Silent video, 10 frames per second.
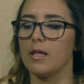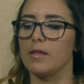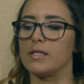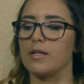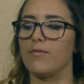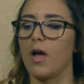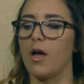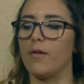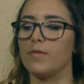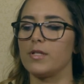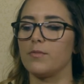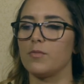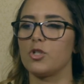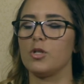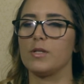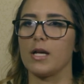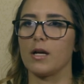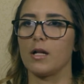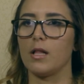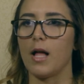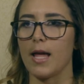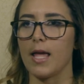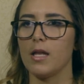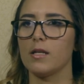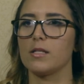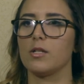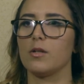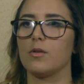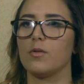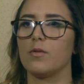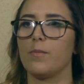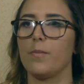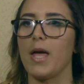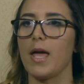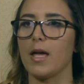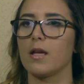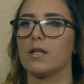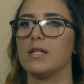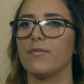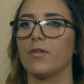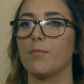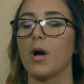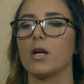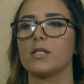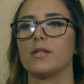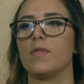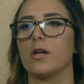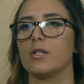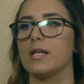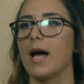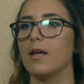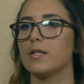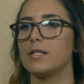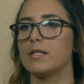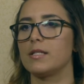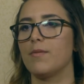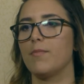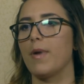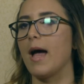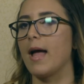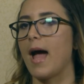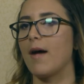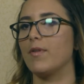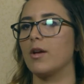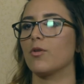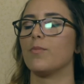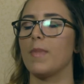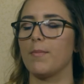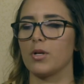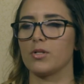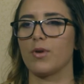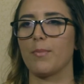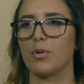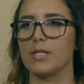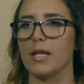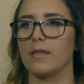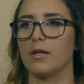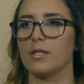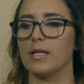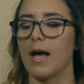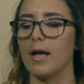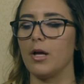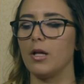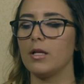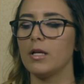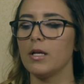This involved choosing a client to pick different parts of their denial system by having group members represent their denial.